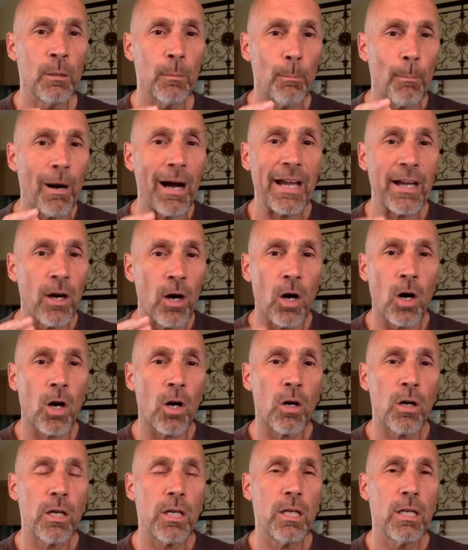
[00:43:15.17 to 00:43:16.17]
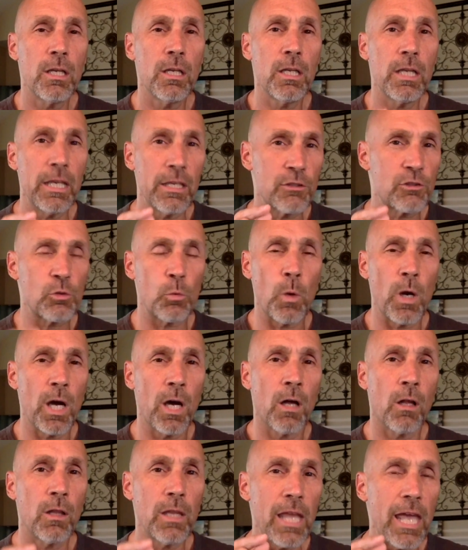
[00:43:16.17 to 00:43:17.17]
by heart as
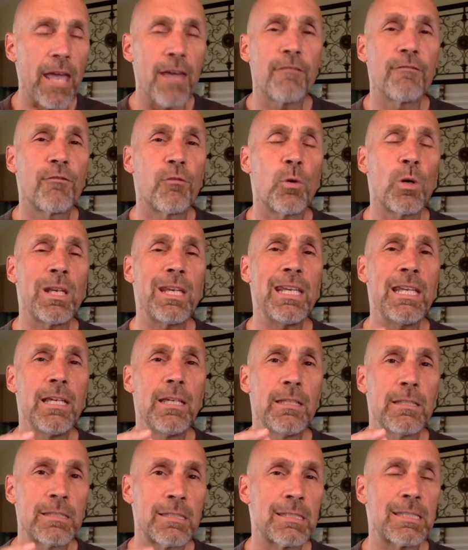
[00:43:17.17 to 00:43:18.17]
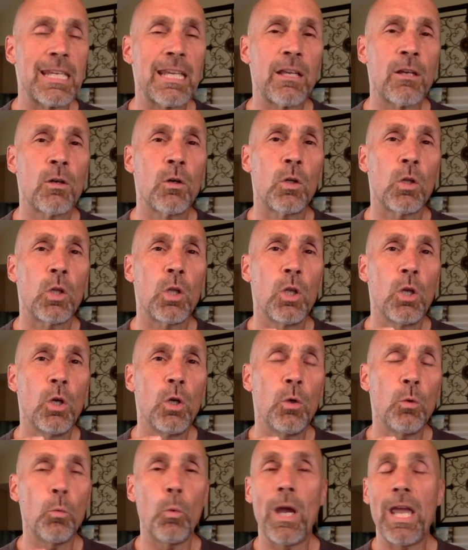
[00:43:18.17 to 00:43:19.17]
well, every single
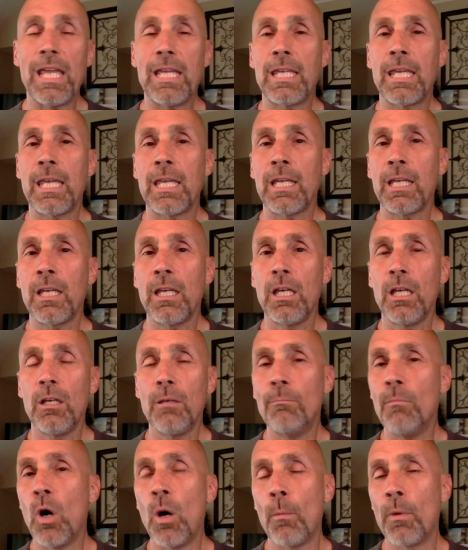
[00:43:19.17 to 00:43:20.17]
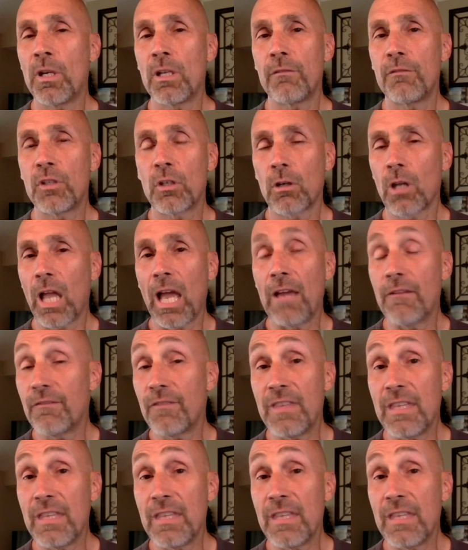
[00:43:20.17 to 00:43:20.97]
waking moment of your life.